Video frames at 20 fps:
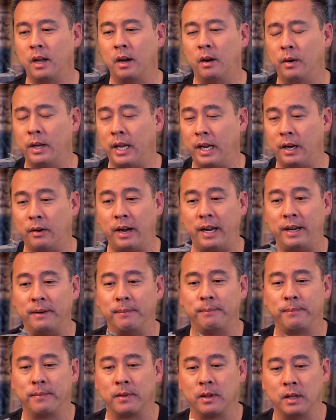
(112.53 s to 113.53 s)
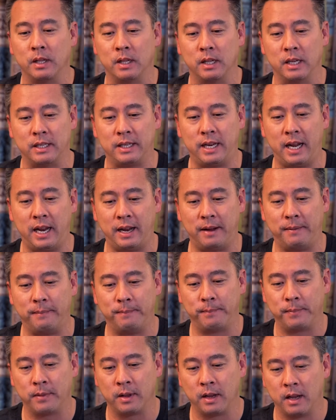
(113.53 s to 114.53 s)
Okay, great. Let's get it.
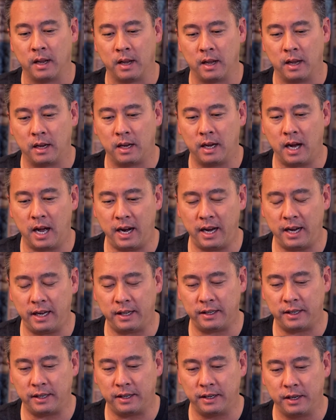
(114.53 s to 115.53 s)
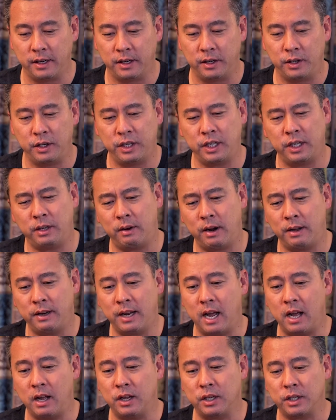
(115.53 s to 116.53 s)
Got it, use it around the
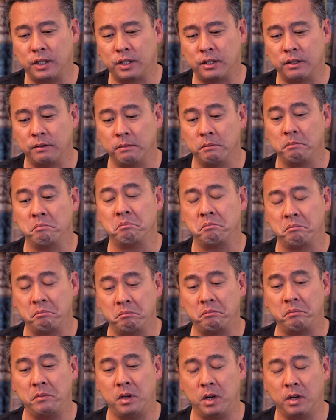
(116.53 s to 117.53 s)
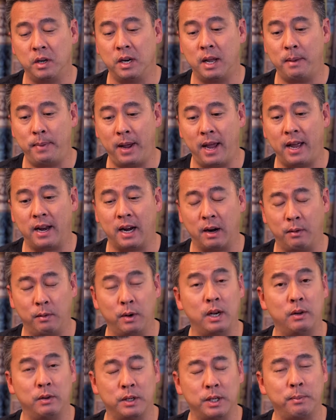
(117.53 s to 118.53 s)
house, not bad. I
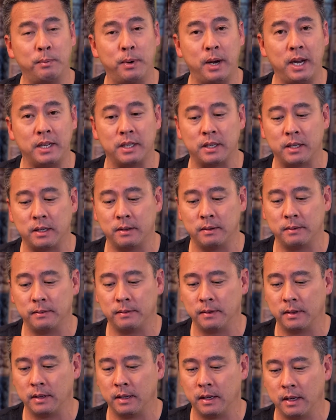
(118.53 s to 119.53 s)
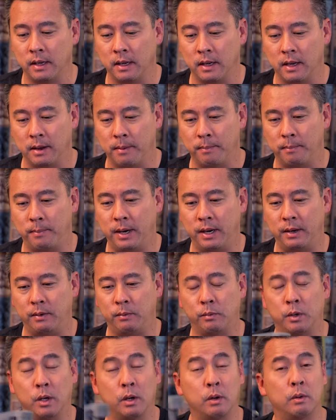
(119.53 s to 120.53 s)
really was impressed. But
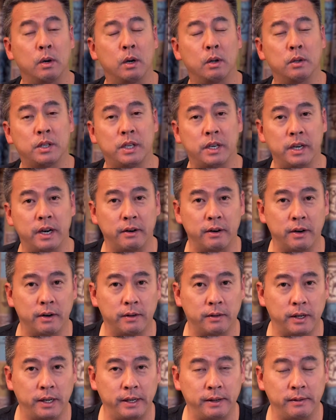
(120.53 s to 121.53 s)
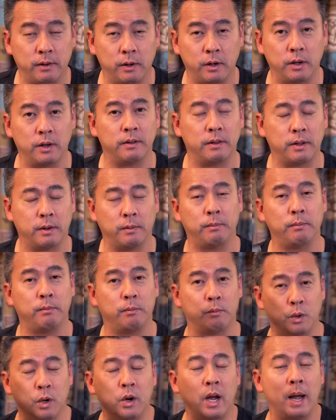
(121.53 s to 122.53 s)
real world scenario, right? Or the real